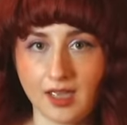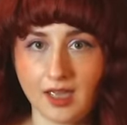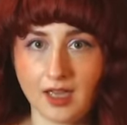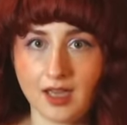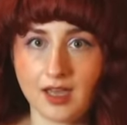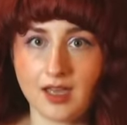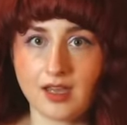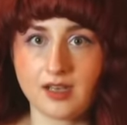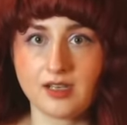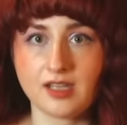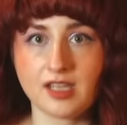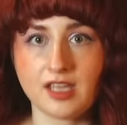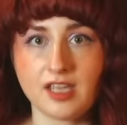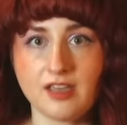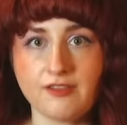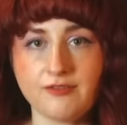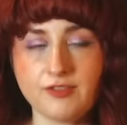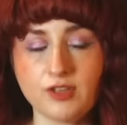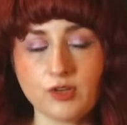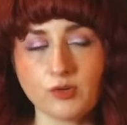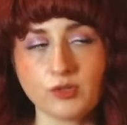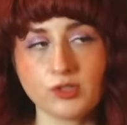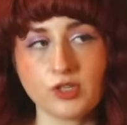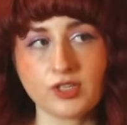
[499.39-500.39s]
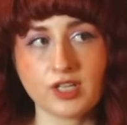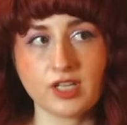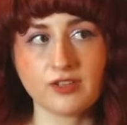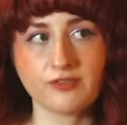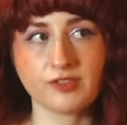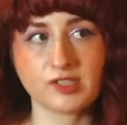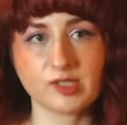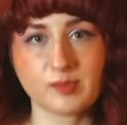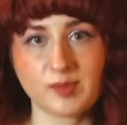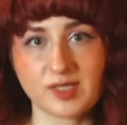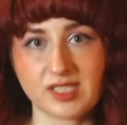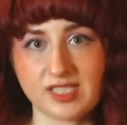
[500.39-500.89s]
And if you're looking
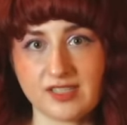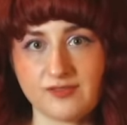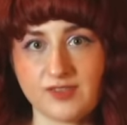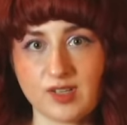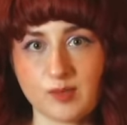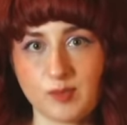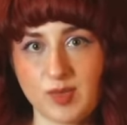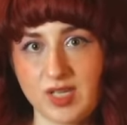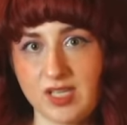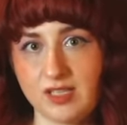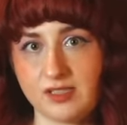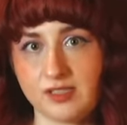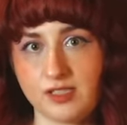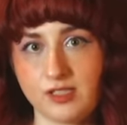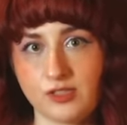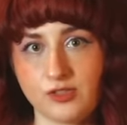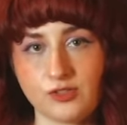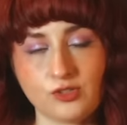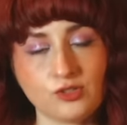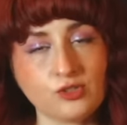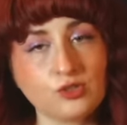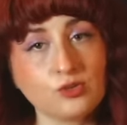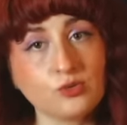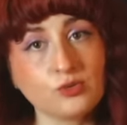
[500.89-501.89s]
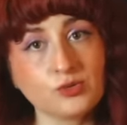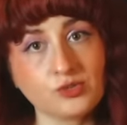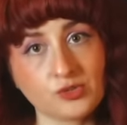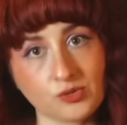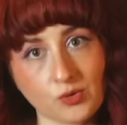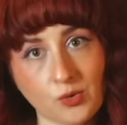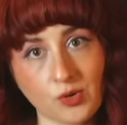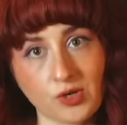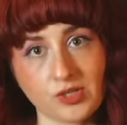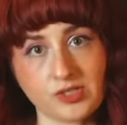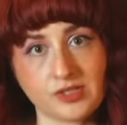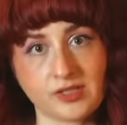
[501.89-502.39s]
for specific pieces to
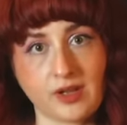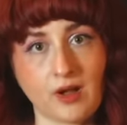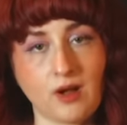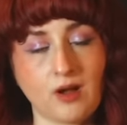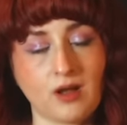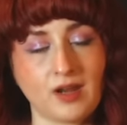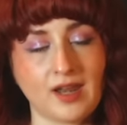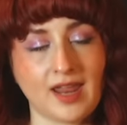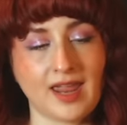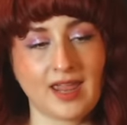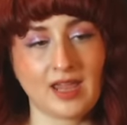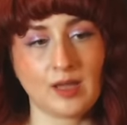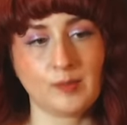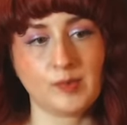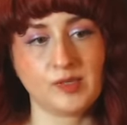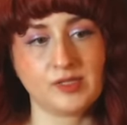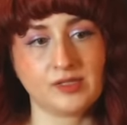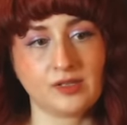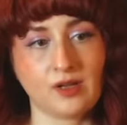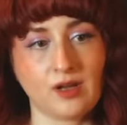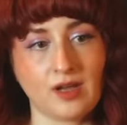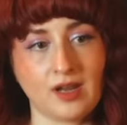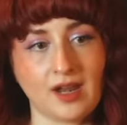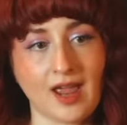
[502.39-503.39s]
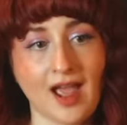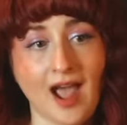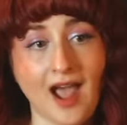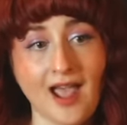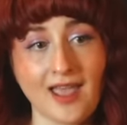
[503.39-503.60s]
source on Amazon,